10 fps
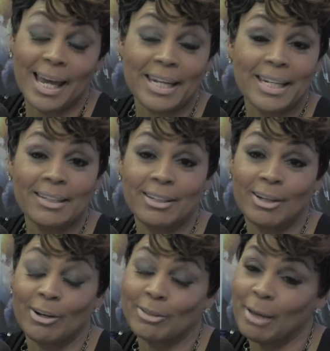I didn't,
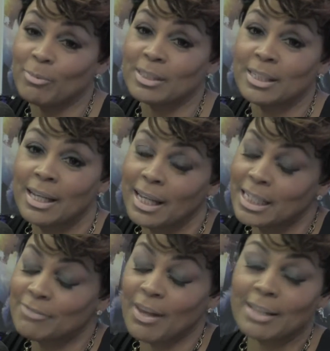
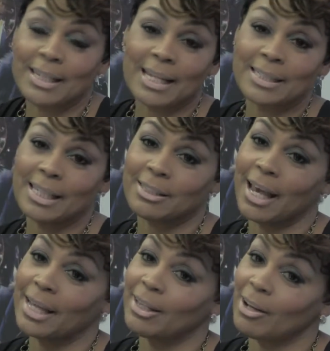it's Valentine's Day, so I
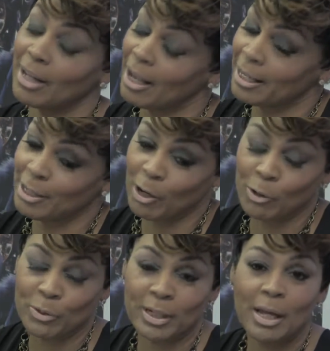had to
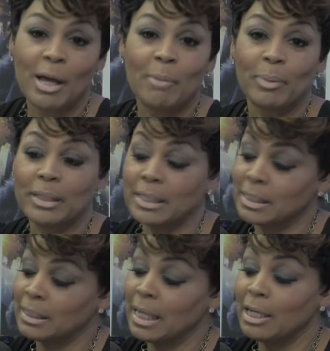own it. But
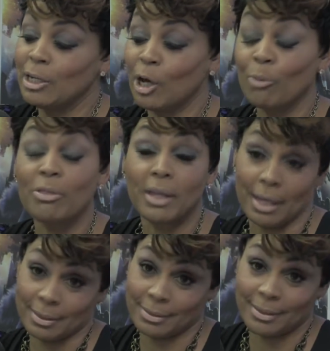listen, know
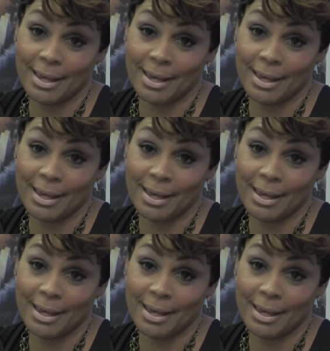this.